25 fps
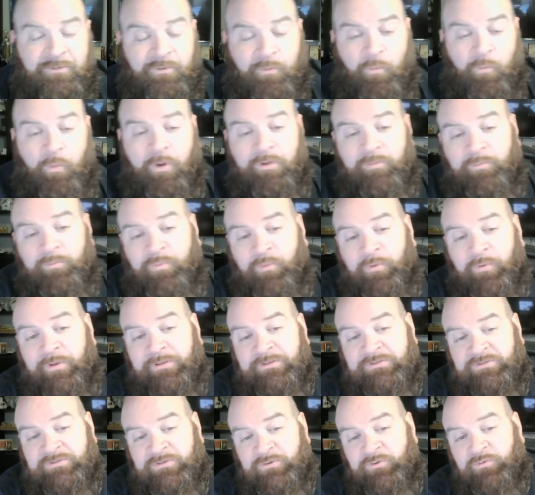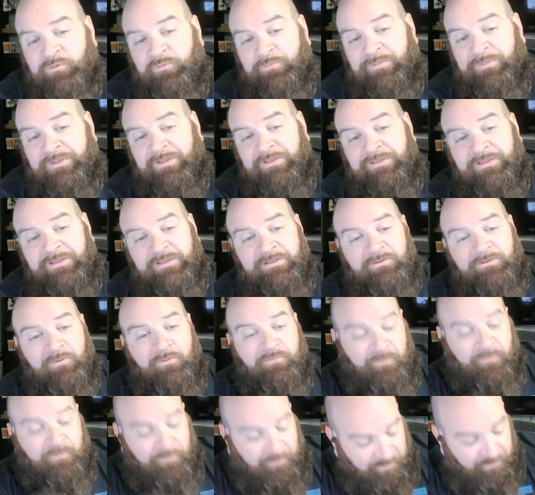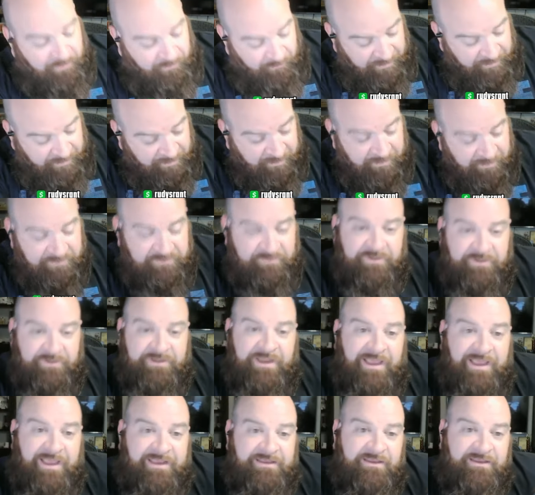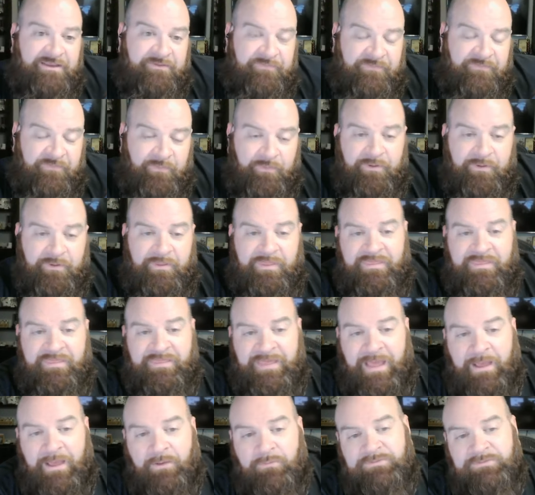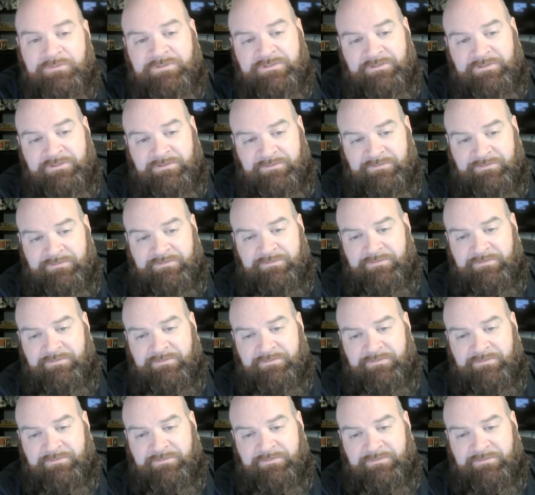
one point two million over three hundred ninety-four thousand.